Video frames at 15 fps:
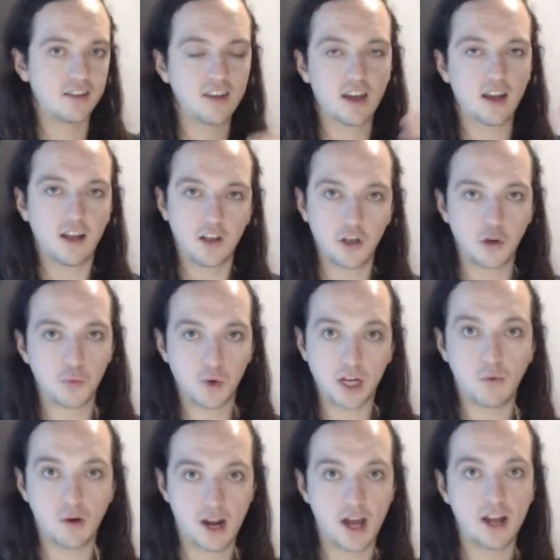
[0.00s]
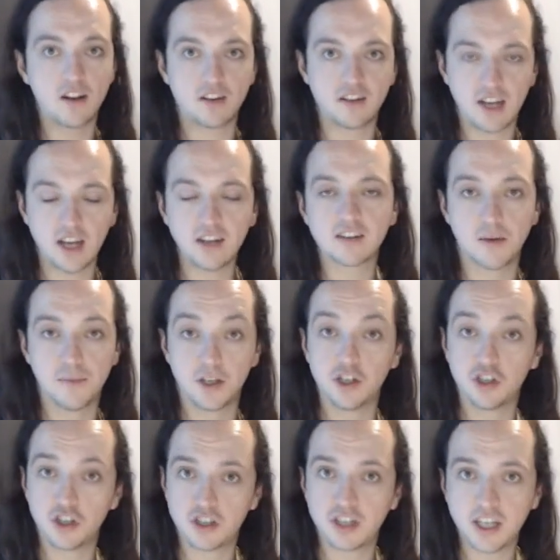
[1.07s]
say, like, you really want to understand something, you
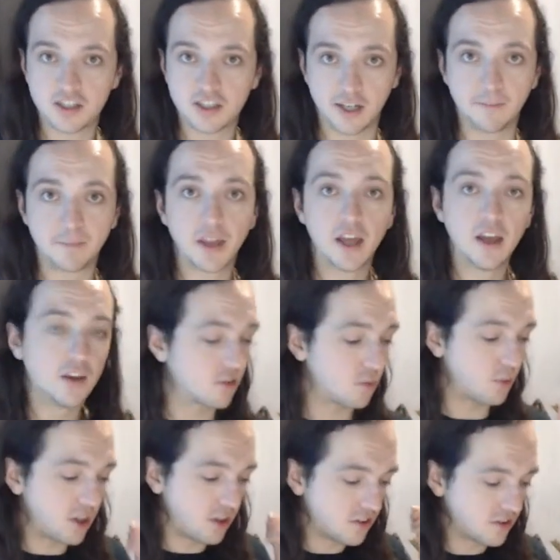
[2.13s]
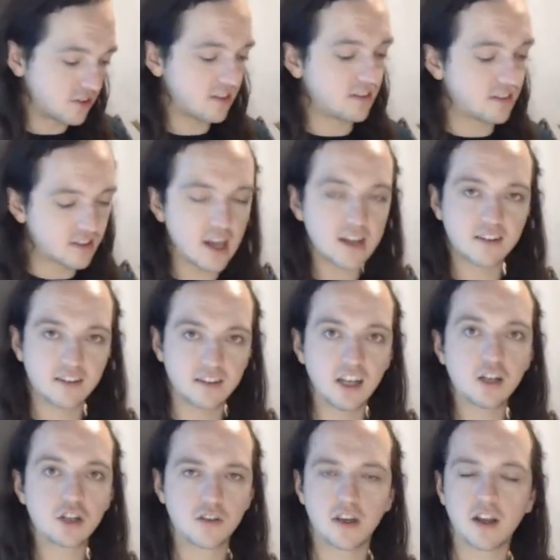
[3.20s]
should teach it. So when you start to
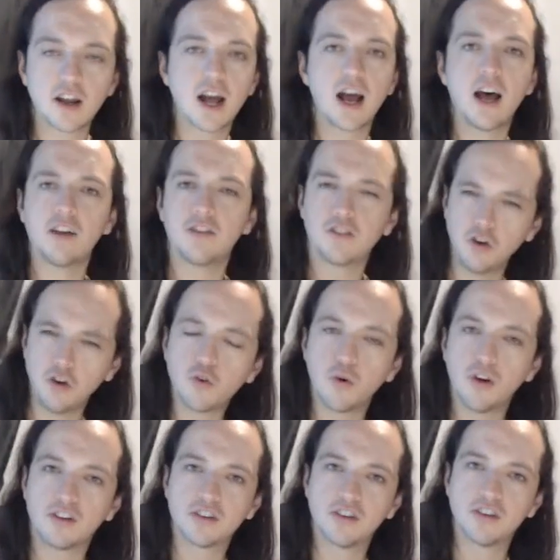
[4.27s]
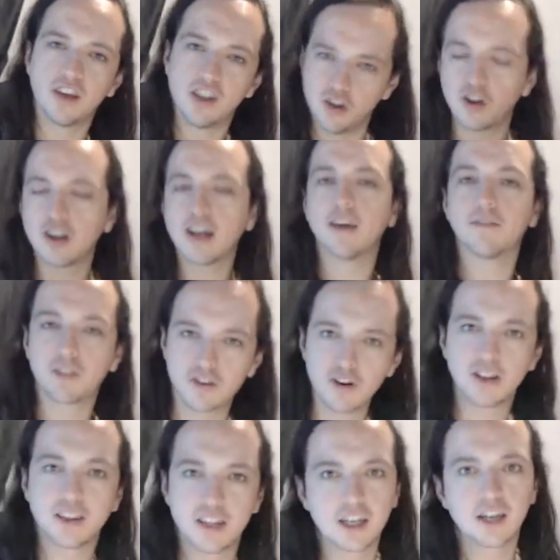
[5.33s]
teach it, they're going to ask you questions, and you're going to have to
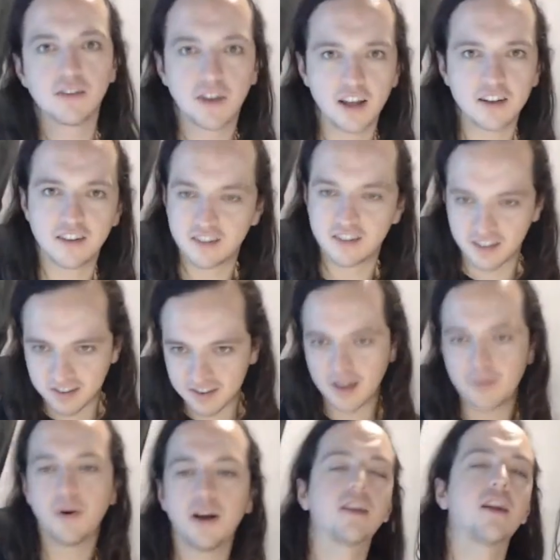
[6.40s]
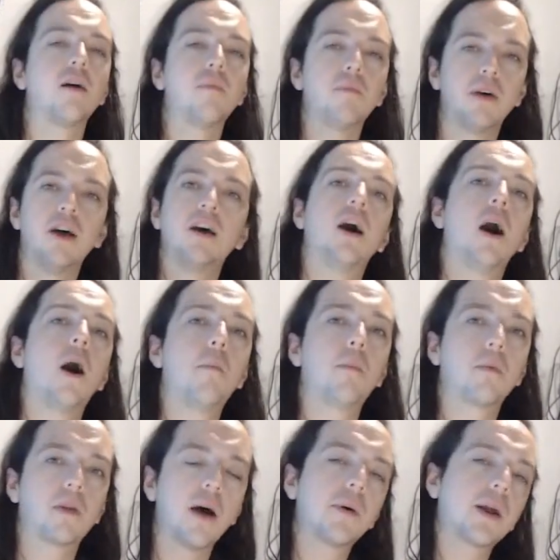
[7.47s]
try and think of answers in the same way that I'm
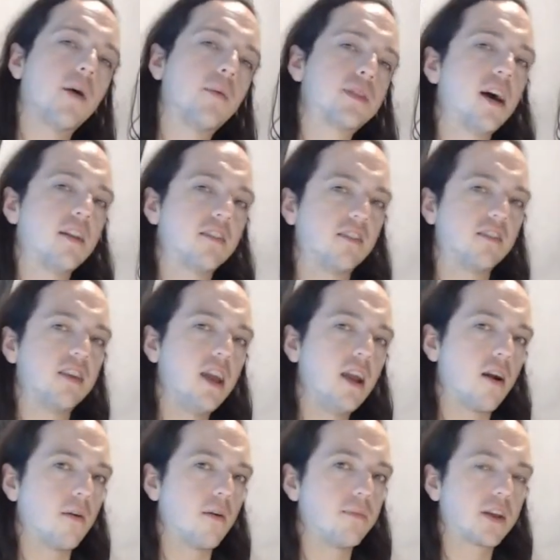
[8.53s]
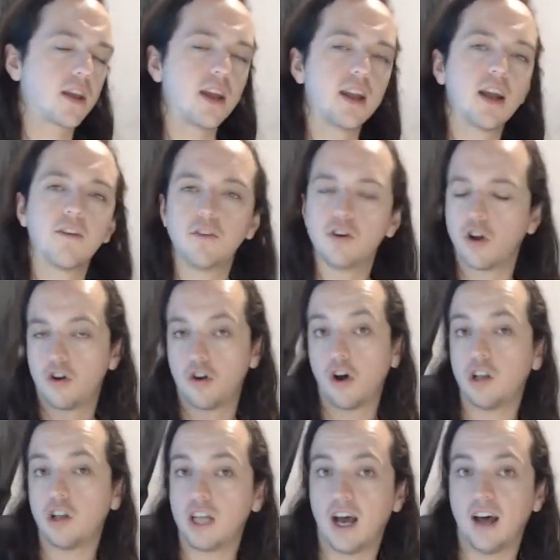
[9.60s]
coming up with answers here. Okay, now if you don't
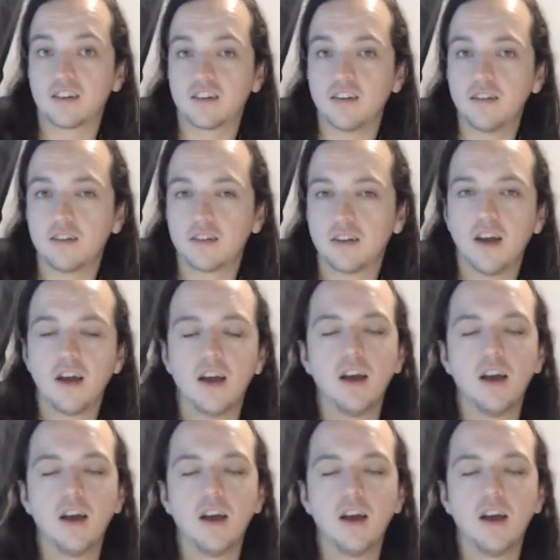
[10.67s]
know the answers,